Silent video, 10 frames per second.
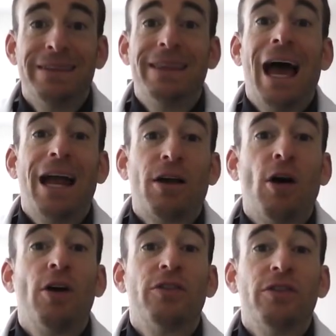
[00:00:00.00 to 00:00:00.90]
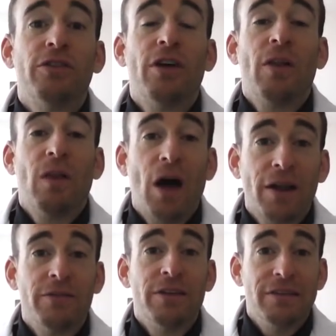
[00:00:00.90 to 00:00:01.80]
That causes a
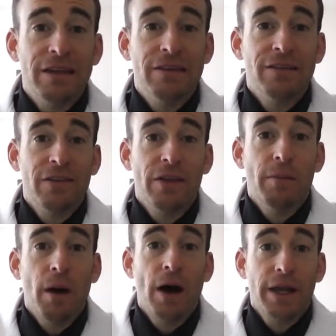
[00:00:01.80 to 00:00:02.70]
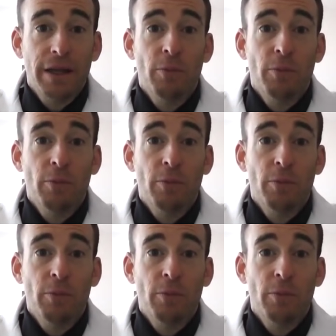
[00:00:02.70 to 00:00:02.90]
lot of diseases in the body,